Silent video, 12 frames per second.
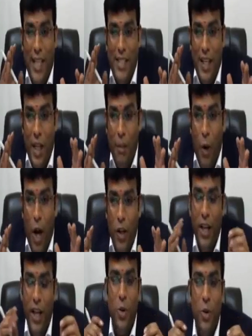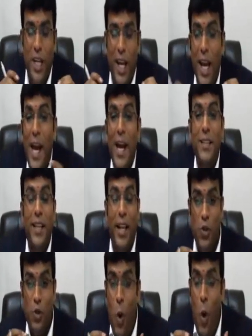under bond or LUT, there
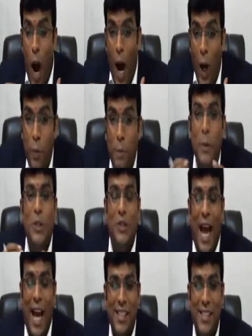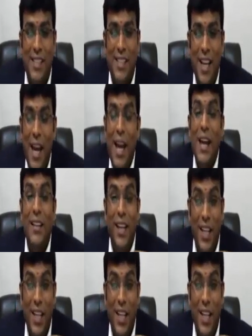is no output tax. But